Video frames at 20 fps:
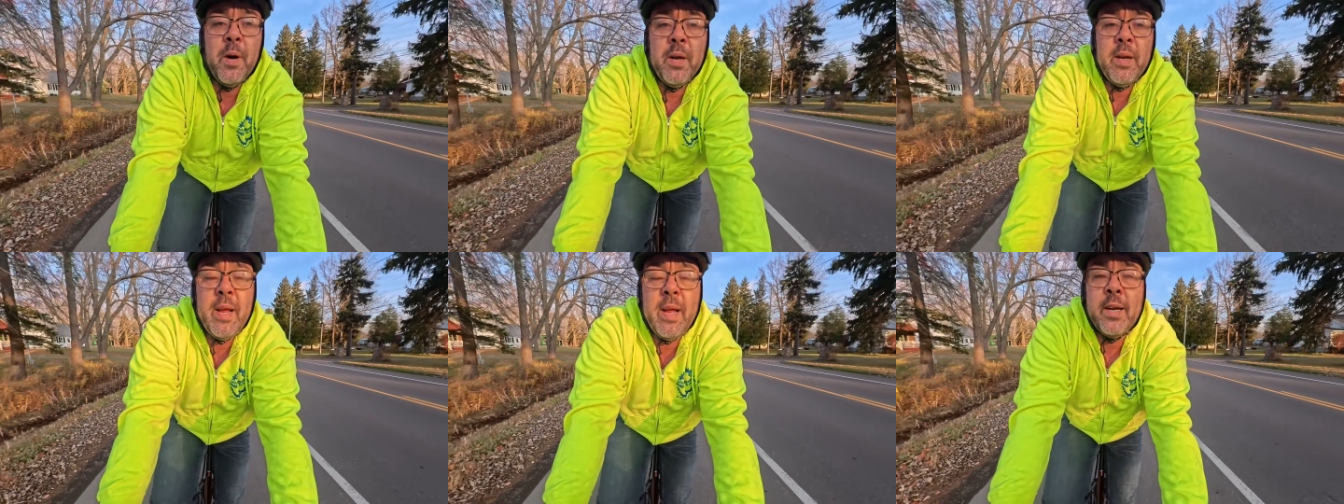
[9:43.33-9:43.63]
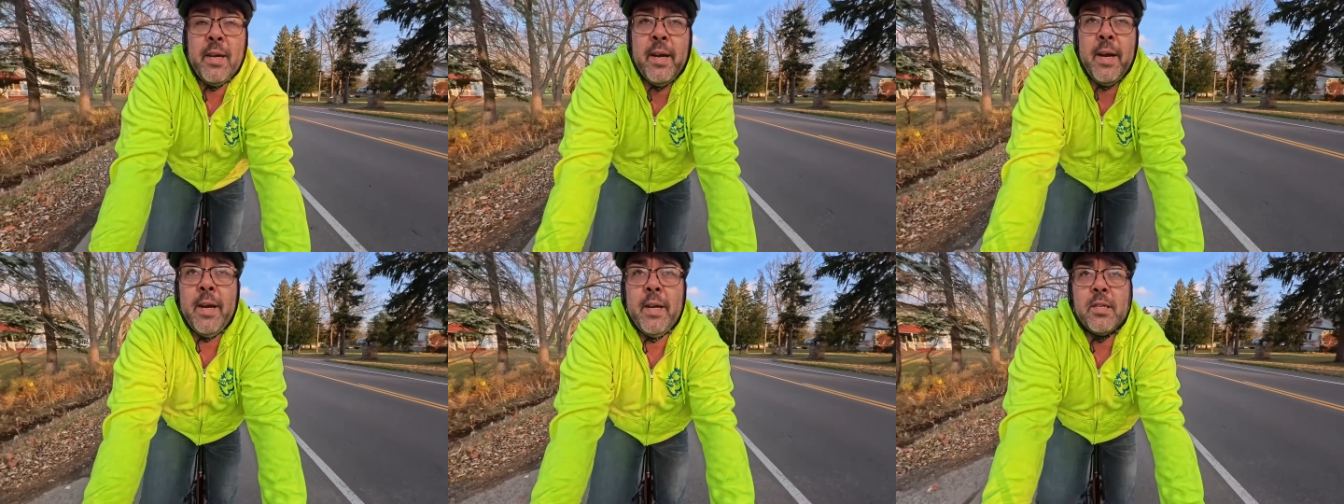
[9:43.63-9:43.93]
but
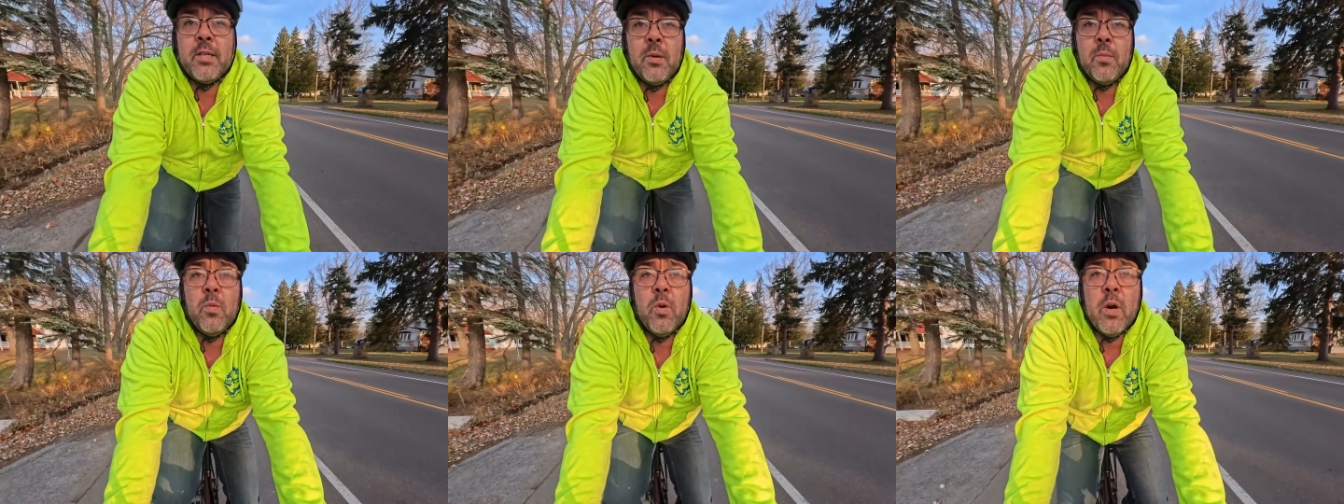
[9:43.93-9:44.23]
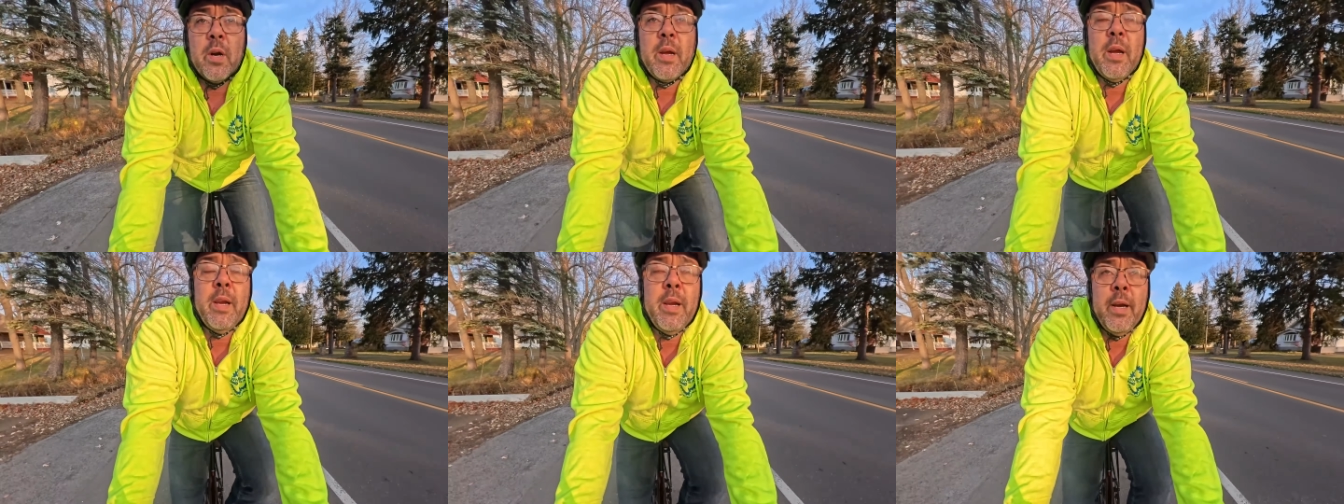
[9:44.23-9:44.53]
it needed some
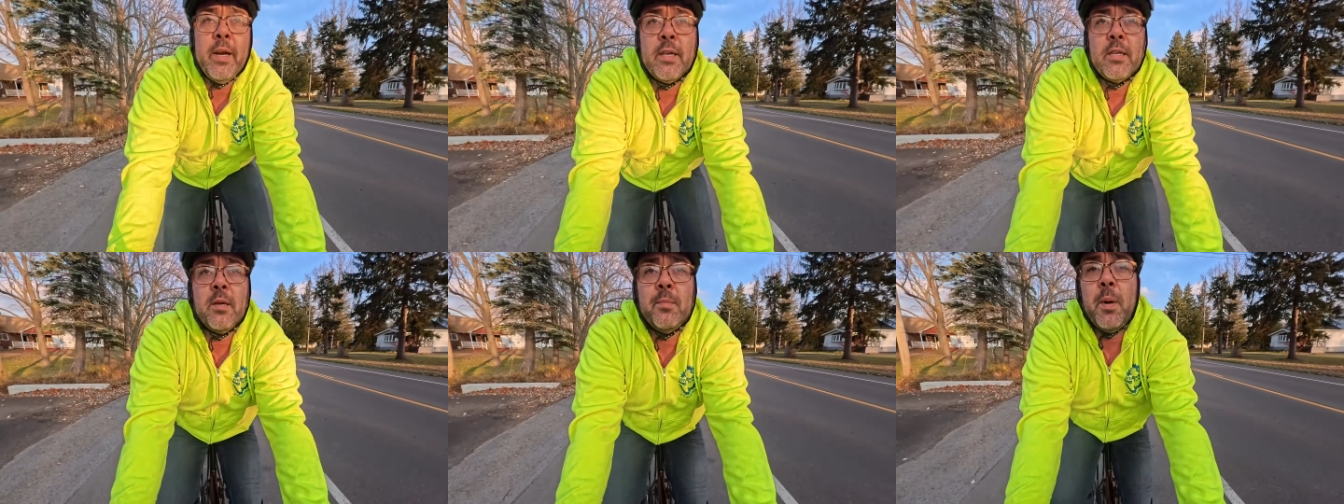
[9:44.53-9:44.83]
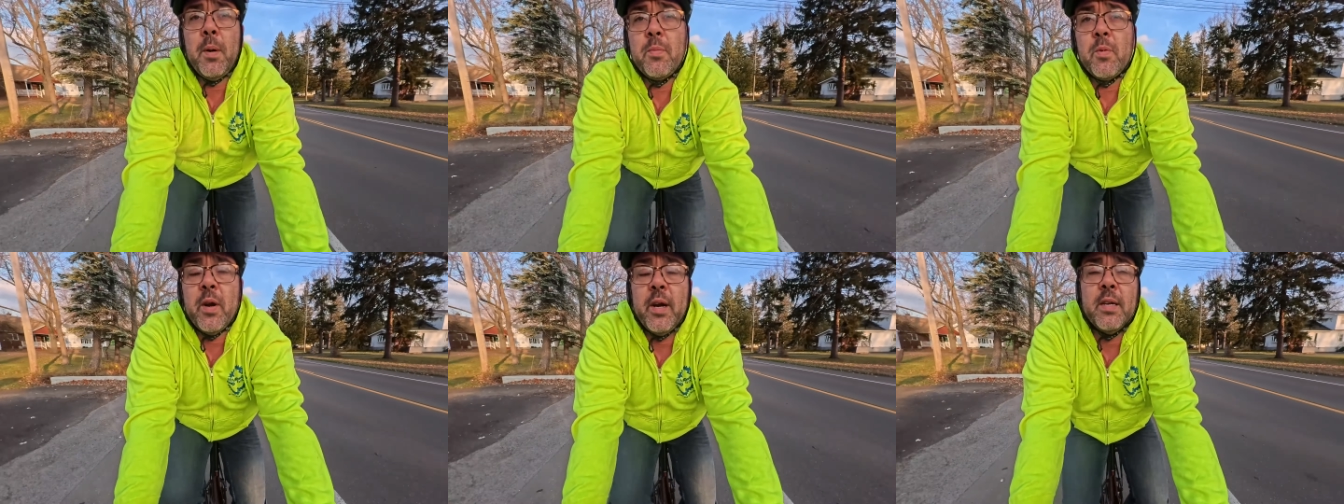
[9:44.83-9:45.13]
work, it needed
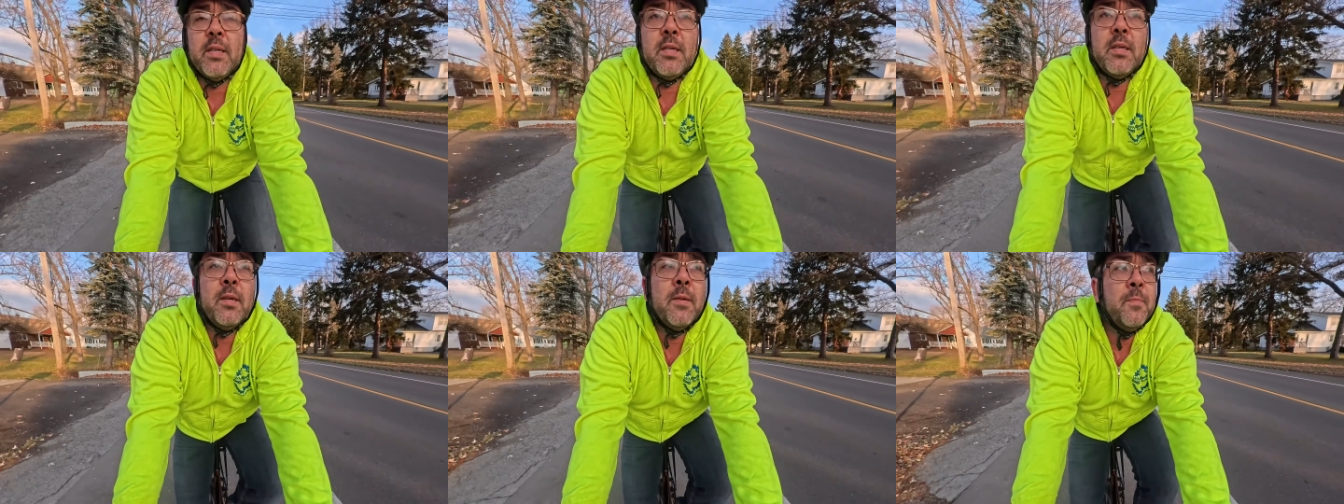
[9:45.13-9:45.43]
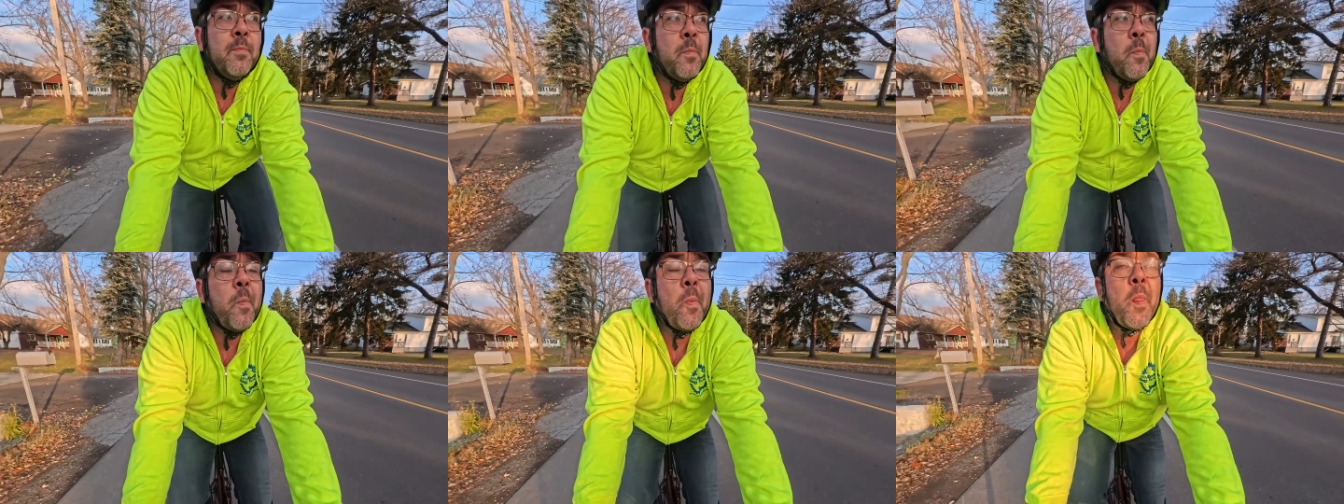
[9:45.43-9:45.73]
some upgrades.
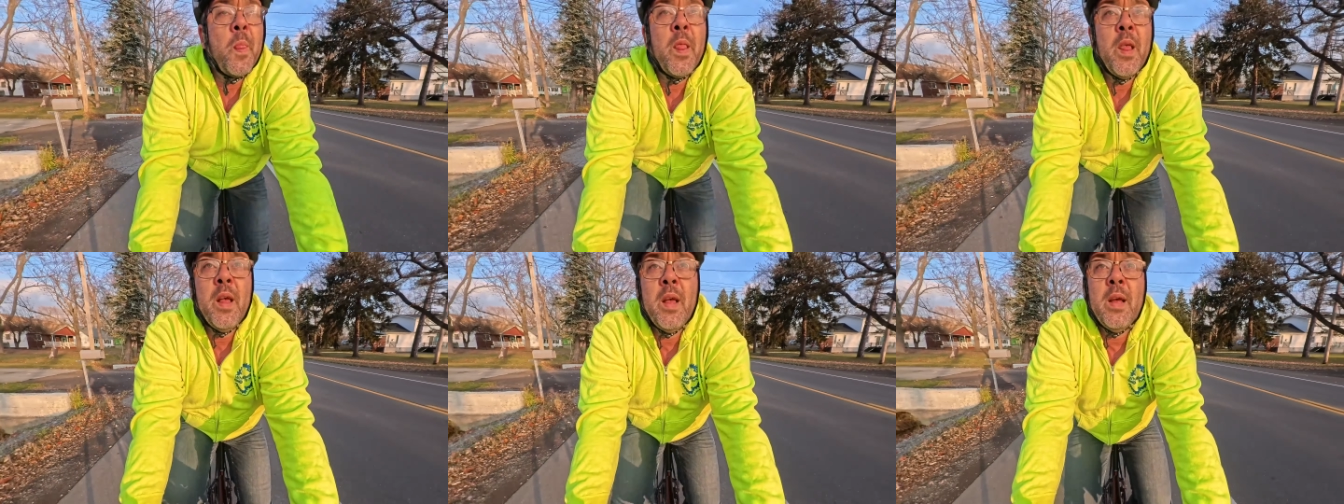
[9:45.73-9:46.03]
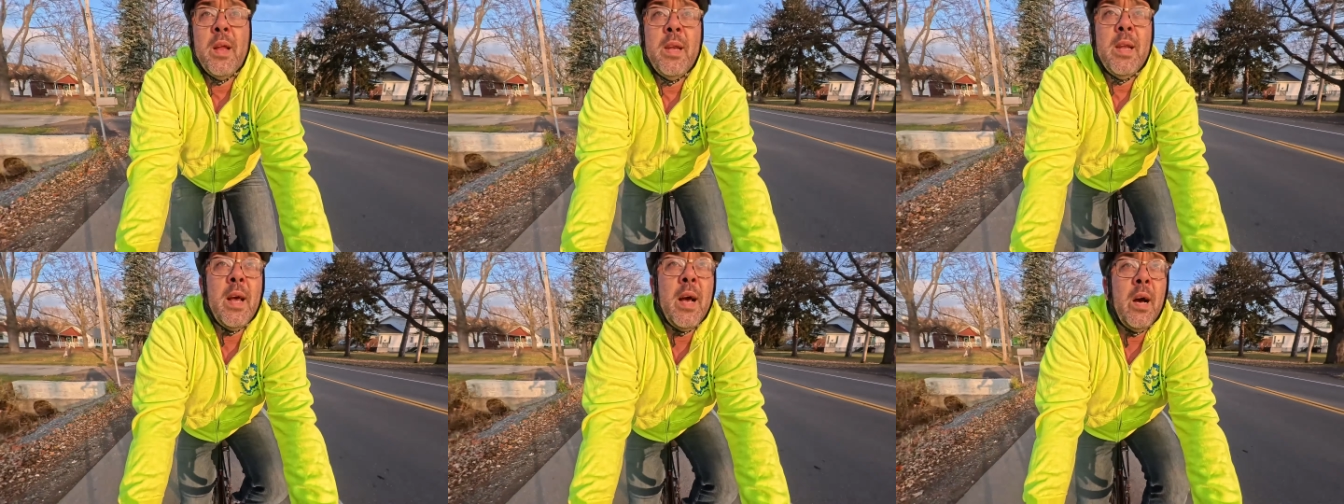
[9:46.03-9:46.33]

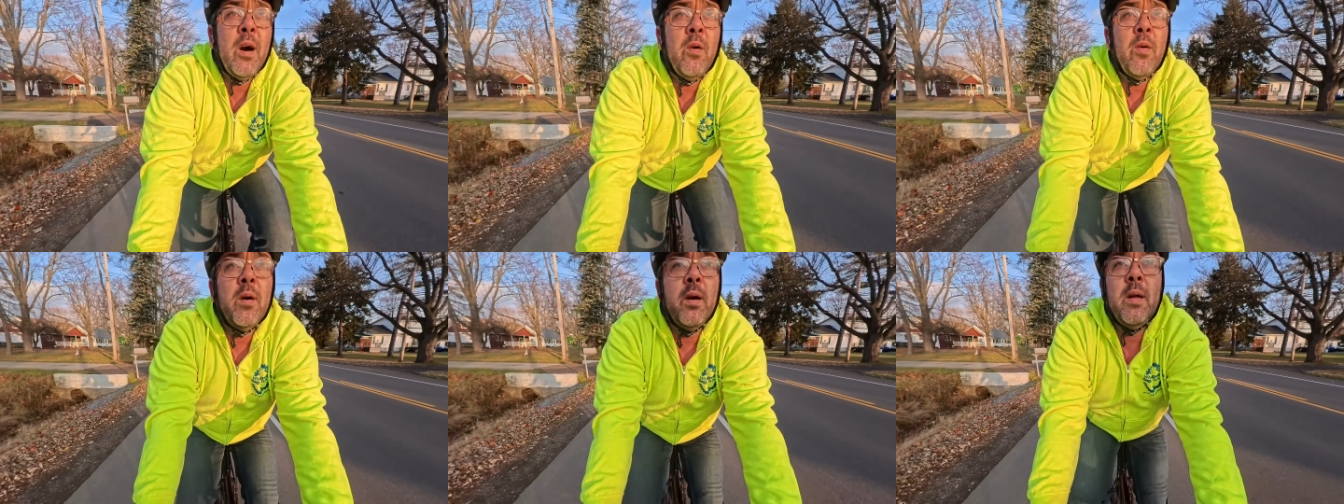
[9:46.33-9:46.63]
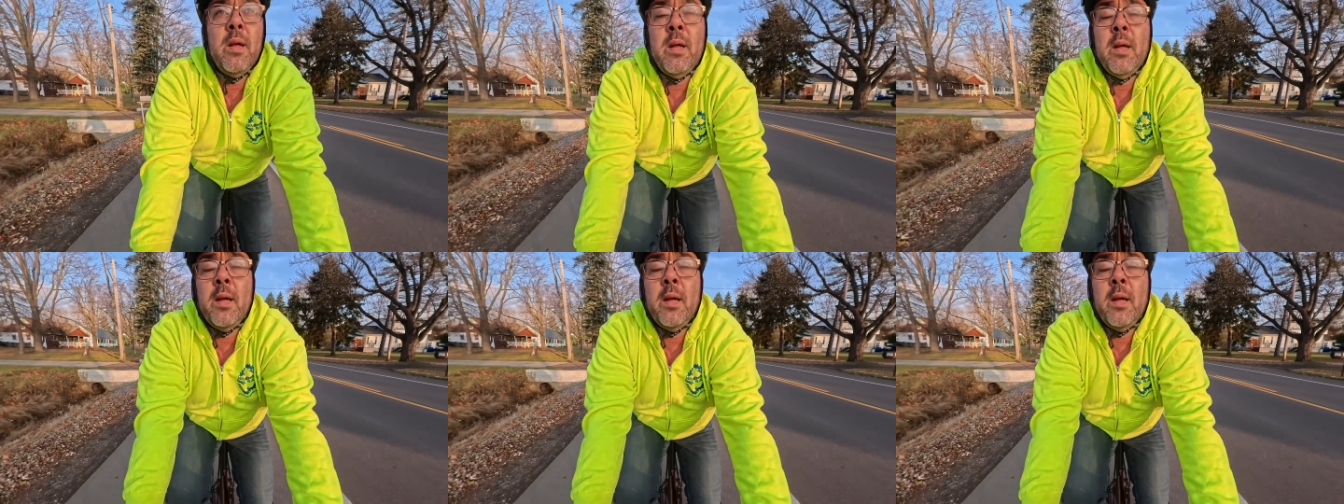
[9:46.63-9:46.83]
Now,